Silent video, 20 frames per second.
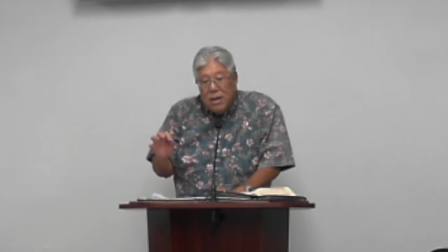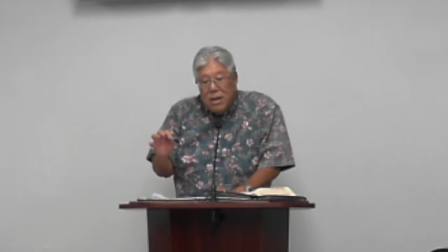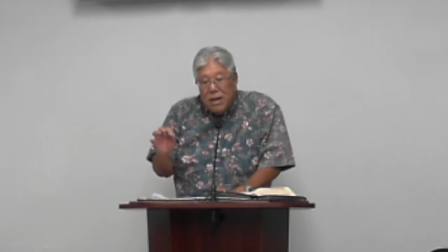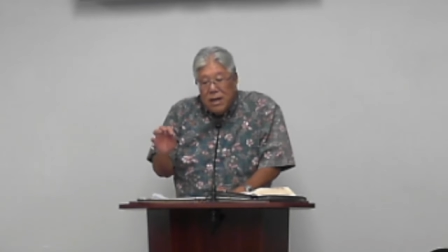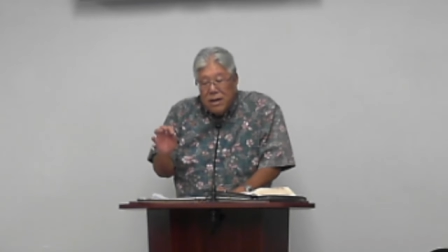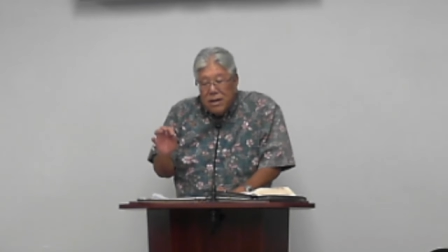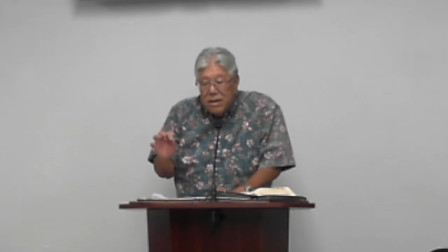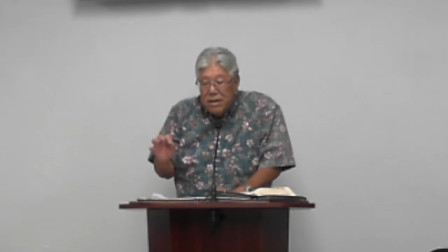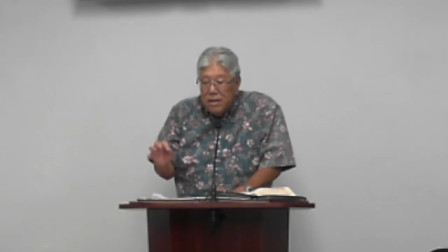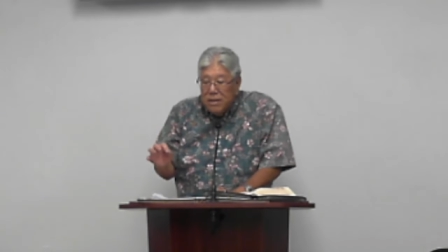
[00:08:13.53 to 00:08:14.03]

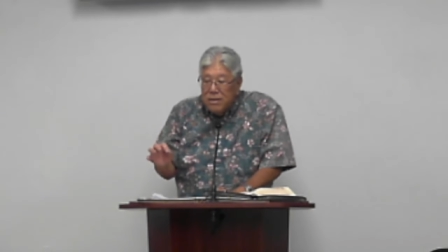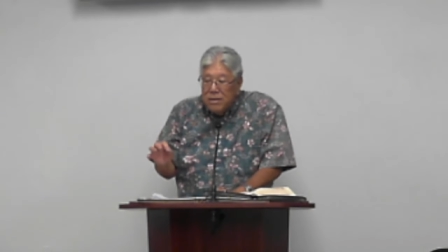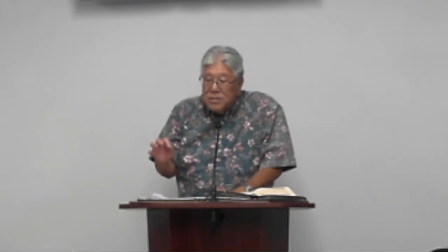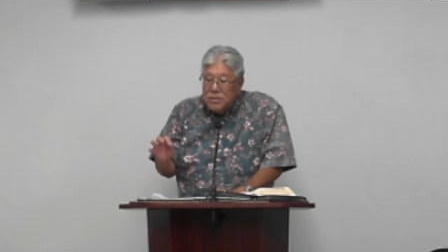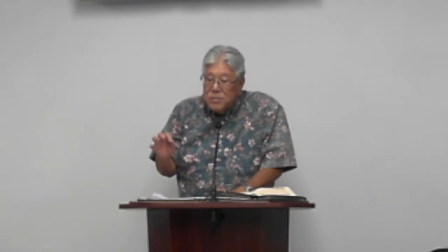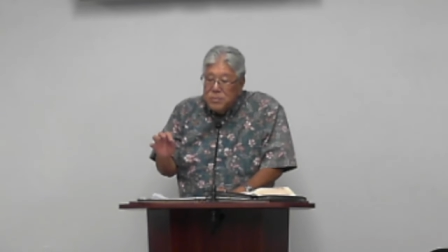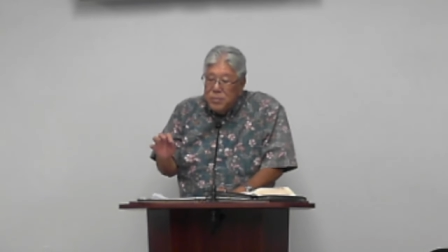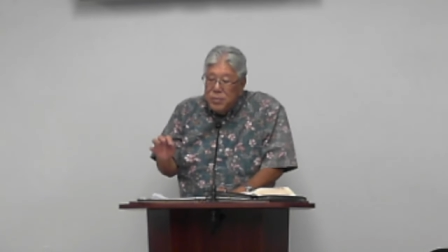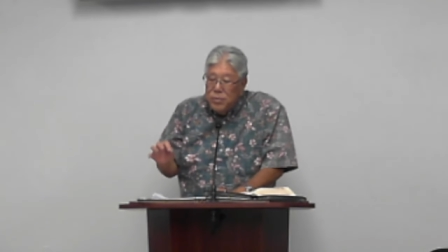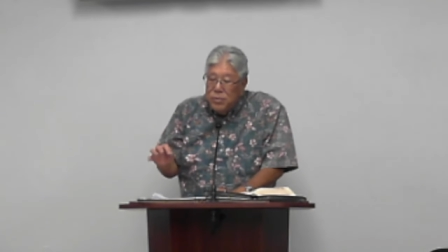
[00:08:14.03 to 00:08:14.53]
And again, the
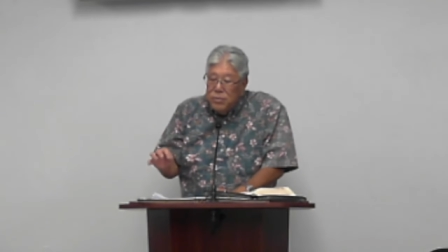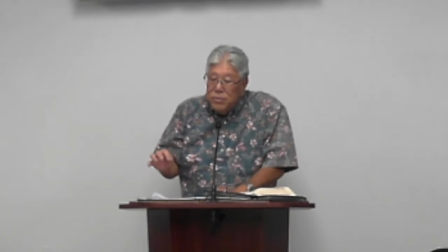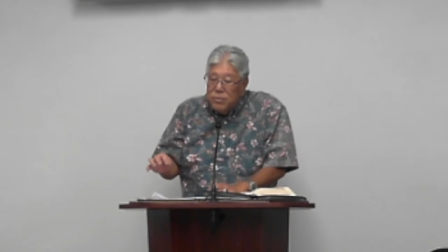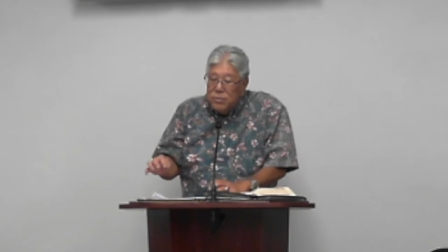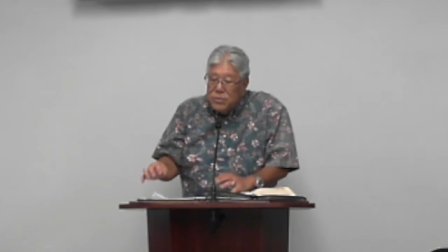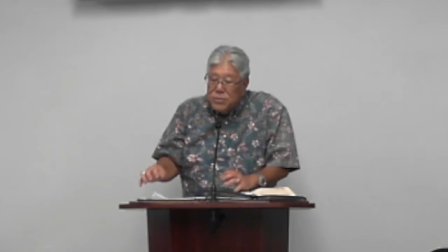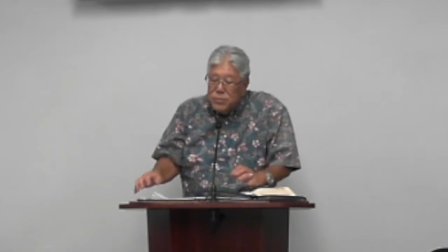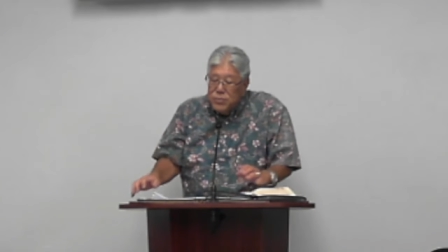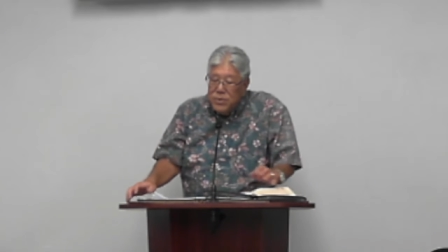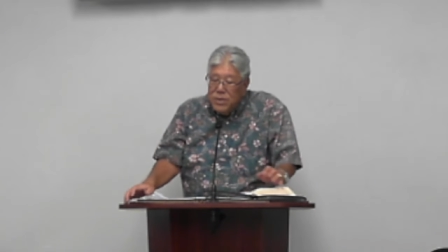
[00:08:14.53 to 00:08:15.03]
Spirit
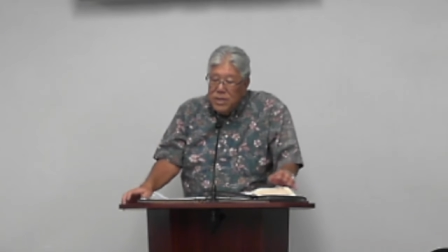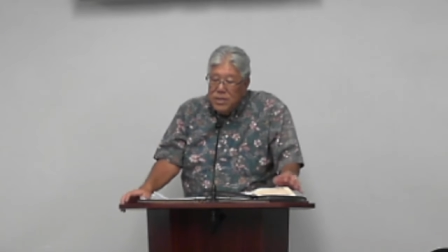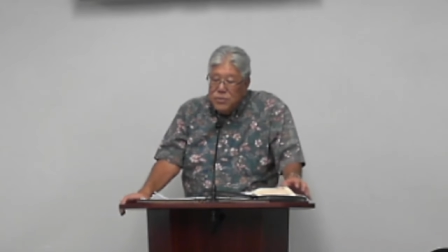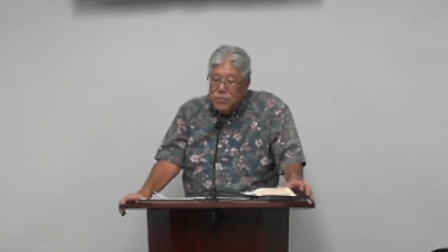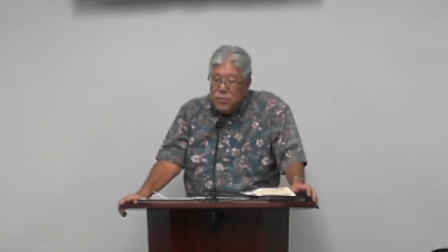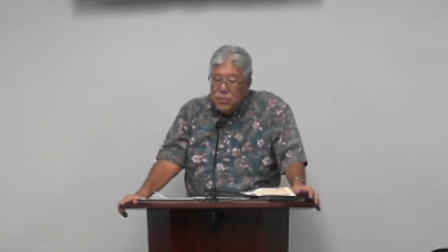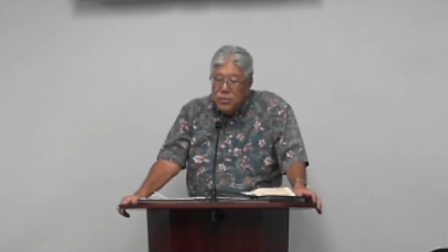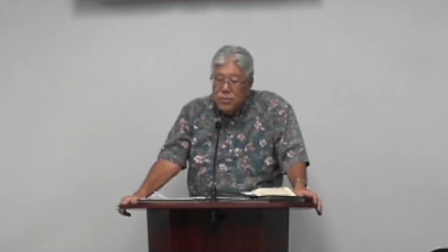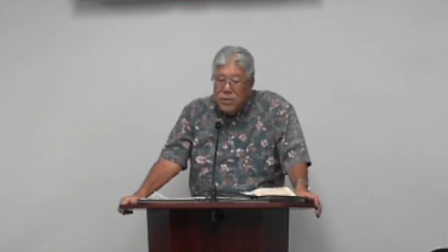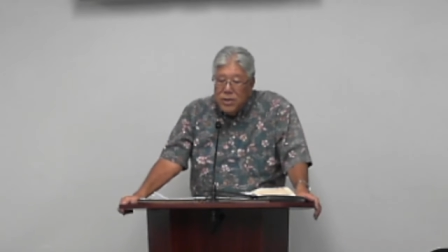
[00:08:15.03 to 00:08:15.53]
was really
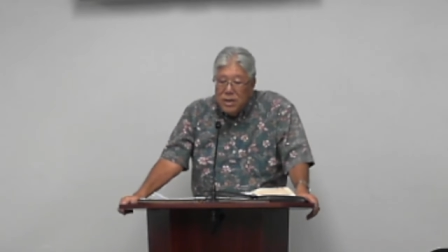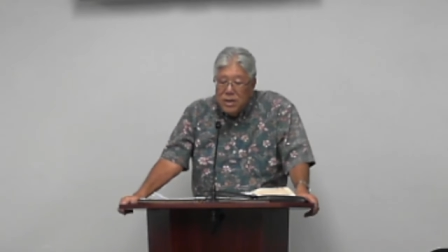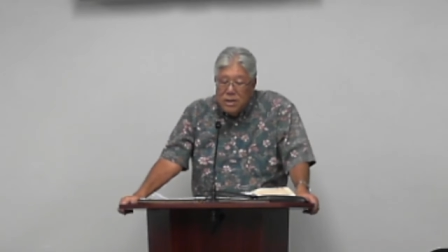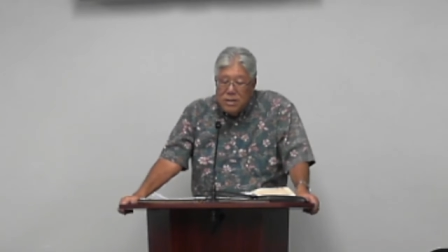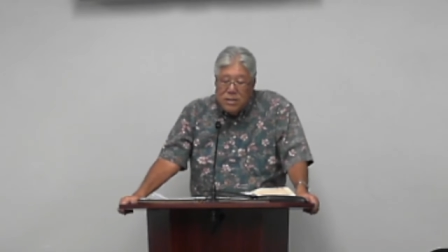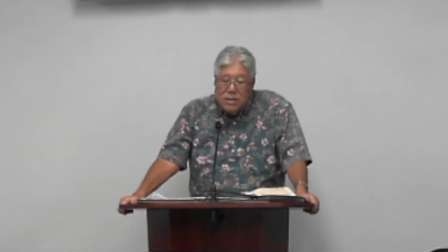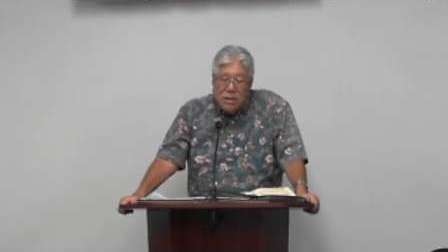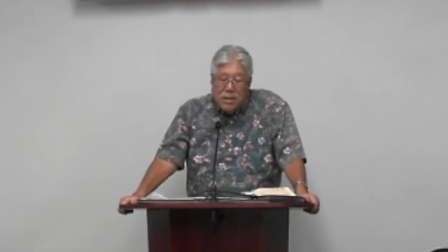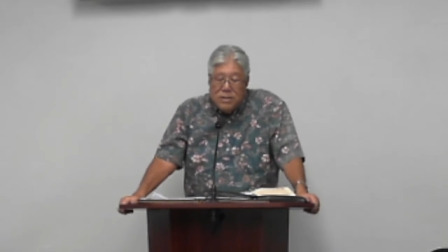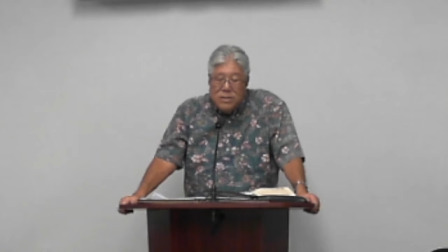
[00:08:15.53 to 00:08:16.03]
trying to get
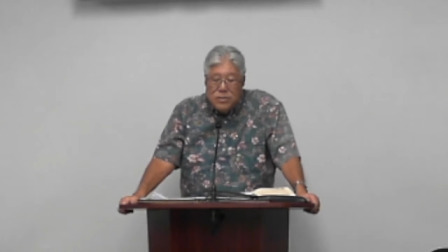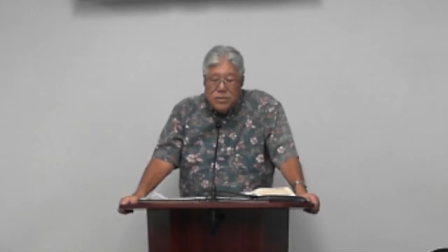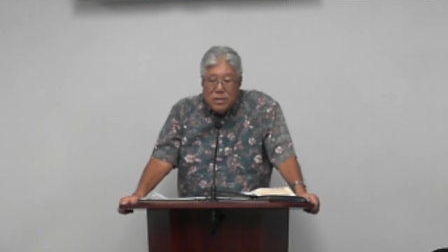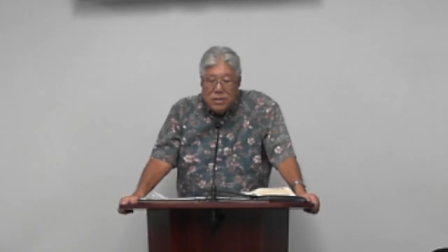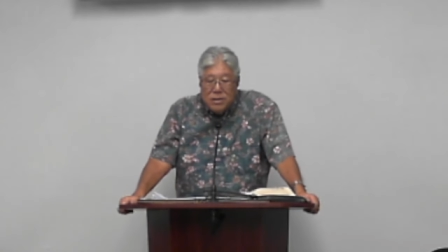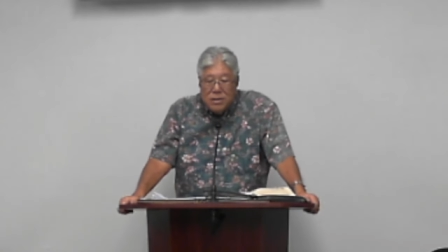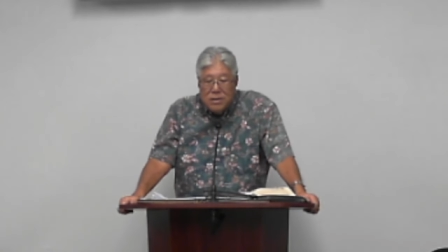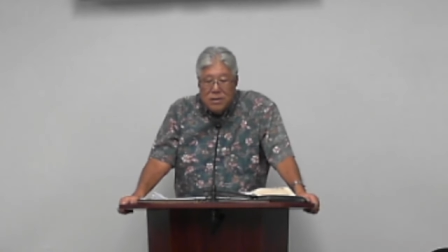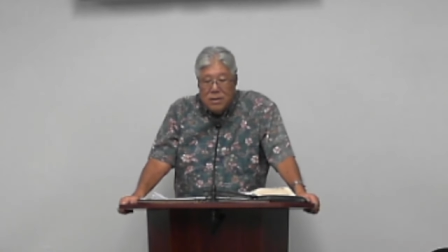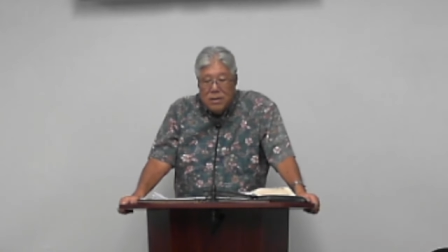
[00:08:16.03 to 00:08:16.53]

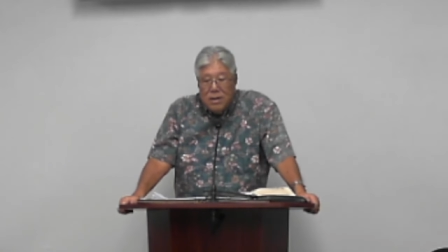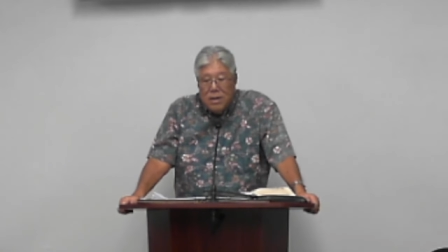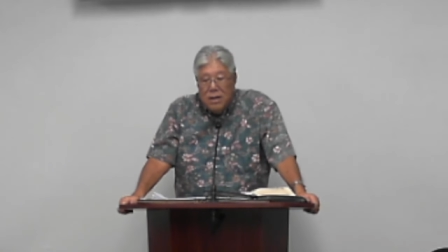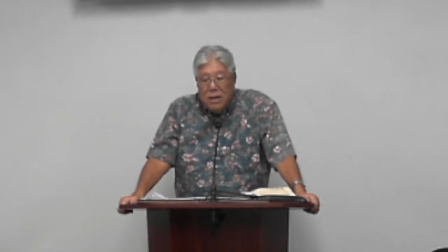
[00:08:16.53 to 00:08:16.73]
attention uh,